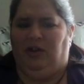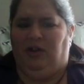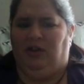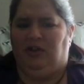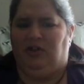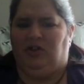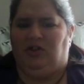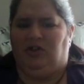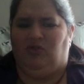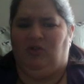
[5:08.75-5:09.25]
can
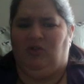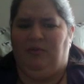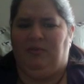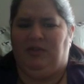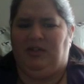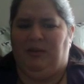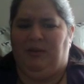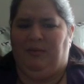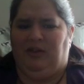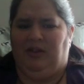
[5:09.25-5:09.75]
stream
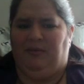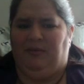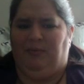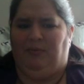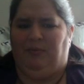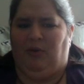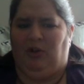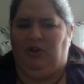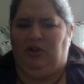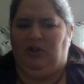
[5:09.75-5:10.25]
some of
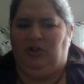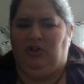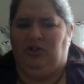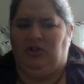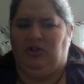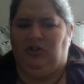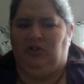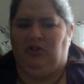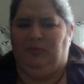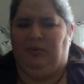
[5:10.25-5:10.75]
them on
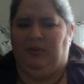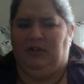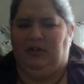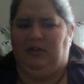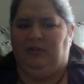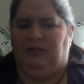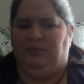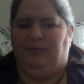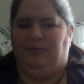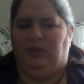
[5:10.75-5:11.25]
YouTube
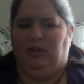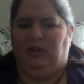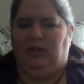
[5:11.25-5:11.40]
and,